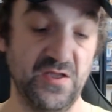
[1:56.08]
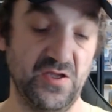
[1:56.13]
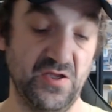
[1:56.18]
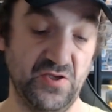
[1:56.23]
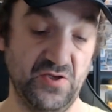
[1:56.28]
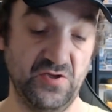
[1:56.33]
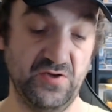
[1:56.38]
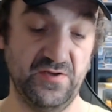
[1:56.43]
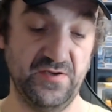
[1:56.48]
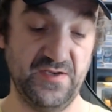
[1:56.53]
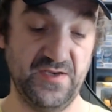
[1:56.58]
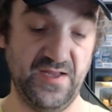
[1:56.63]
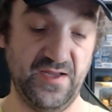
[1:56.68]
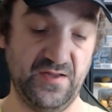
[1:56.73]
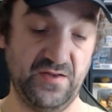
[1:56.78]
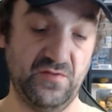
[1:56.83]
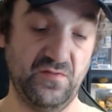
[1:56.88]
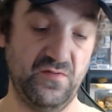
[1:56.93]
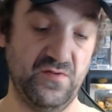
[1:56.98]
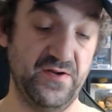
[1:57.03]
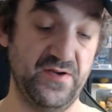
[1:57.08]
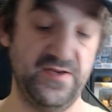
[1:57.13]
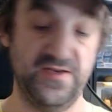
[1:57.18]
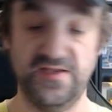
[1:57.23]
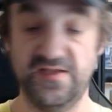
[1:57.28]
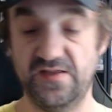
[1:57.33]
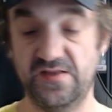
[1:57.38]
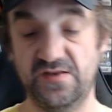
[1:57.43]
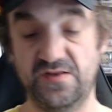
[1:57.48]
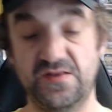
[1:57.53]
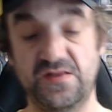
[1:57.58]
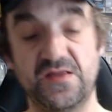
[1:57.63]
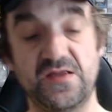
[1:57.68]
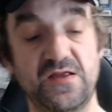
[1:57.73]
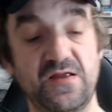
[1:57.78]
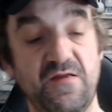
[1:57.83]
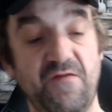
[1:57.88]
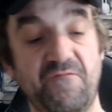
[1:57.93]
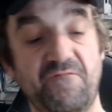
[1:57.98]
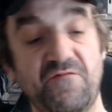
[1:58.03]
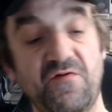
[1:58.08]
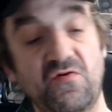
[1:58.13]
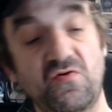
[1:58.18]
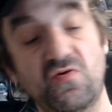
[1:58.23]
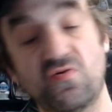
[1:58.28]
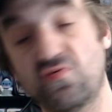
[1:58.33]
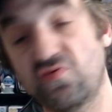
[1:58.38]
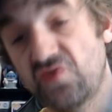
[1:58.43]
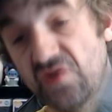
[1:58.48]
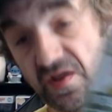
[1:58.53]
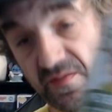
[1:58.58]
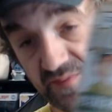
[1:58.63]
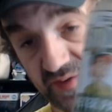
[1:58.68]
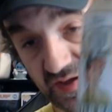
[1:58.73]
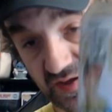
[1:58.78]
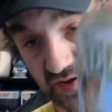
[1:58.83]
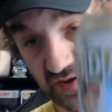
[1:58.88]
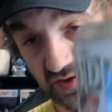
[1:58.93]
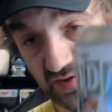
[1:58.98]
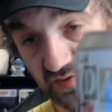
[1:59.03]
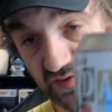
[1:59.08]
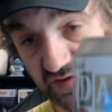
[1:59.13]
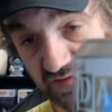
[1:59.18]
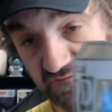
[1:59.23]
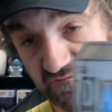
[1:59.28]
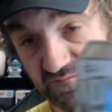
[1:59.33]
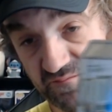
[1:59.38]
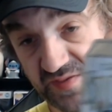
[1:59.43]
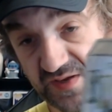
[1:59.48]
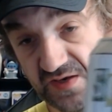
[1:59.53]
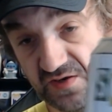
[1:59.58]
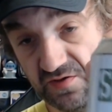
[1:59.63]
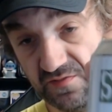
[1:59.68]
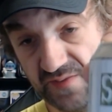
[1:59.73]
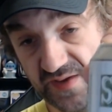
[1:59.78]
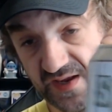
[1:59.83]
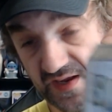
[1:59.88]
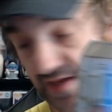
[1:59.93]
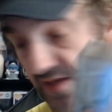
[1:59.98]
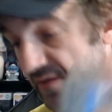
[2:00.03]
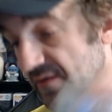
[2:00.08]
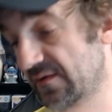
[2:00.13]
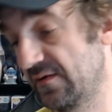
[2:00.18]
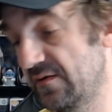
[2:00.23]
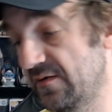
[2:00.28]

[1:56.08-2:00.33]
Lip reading: Your next one is the Funko Shop exclusive Peter Pan.